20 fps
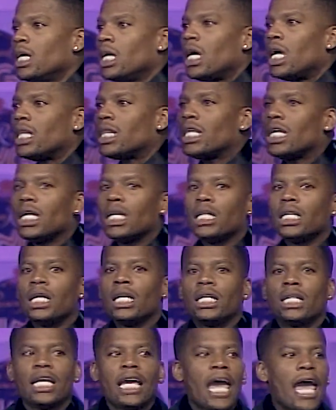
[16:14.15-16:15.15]
and then
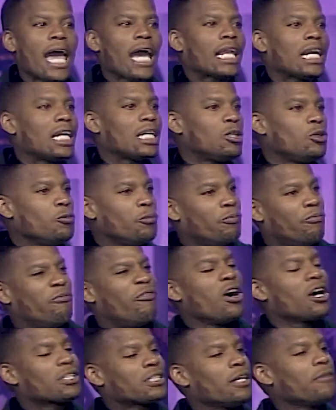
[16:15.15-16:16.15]
they act like you
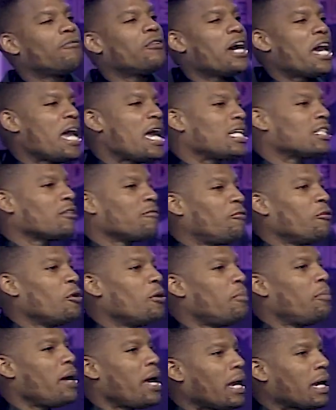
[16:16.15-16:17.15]
fucked up for asking for it
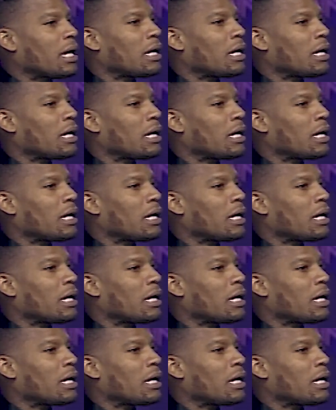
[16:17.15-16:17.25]
back?